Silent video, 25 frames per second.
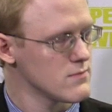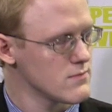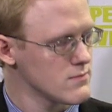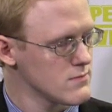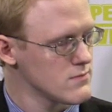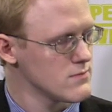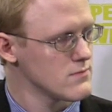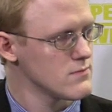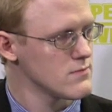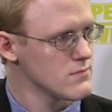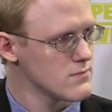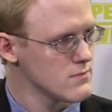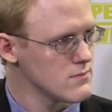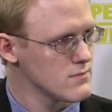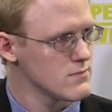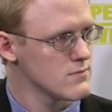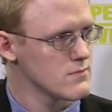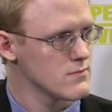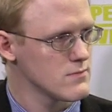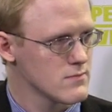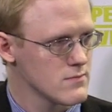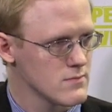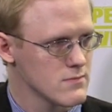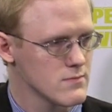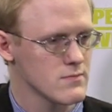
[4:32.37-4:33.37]

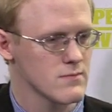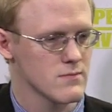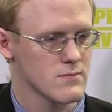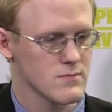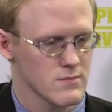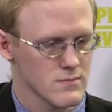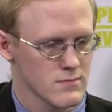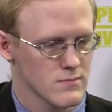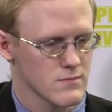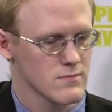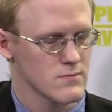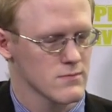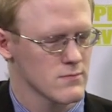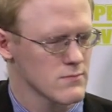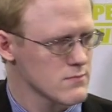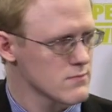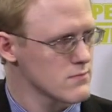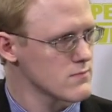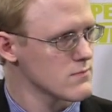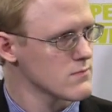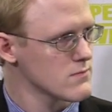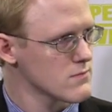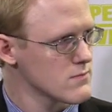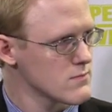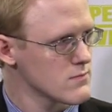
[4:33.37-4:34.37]

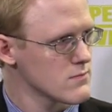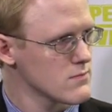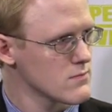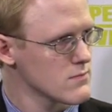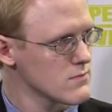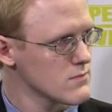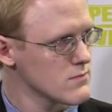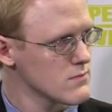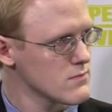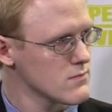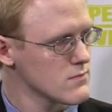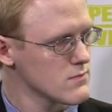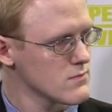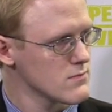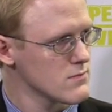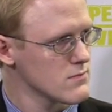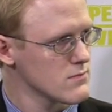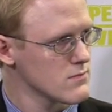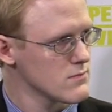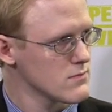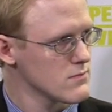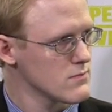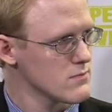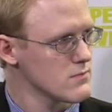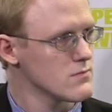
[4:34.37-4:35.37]

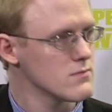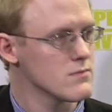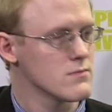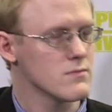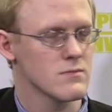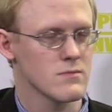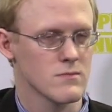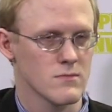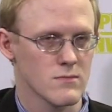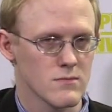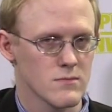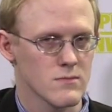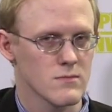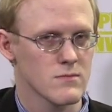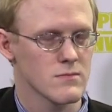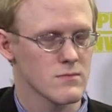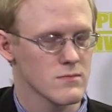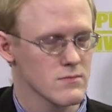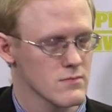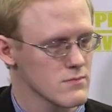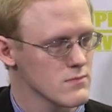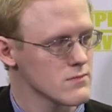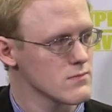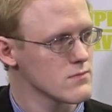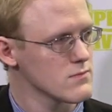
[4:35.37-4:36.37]

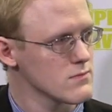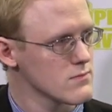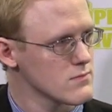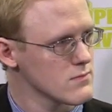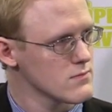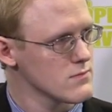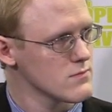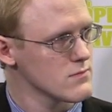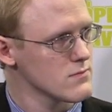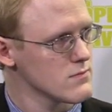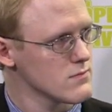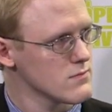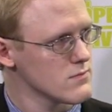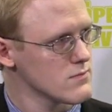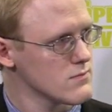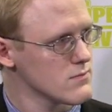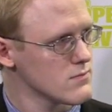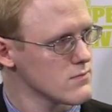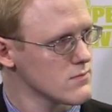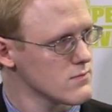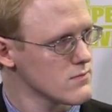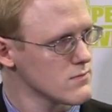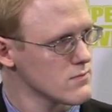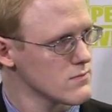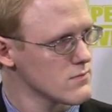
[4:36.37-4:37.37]

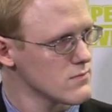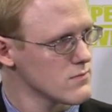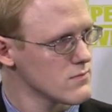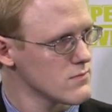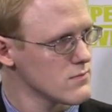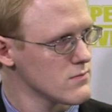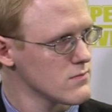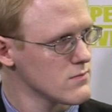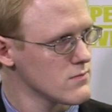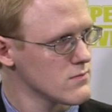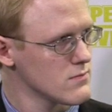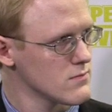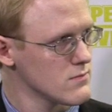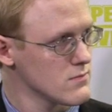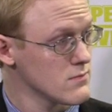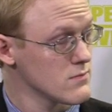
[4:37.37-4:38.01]
The person shown says nothing.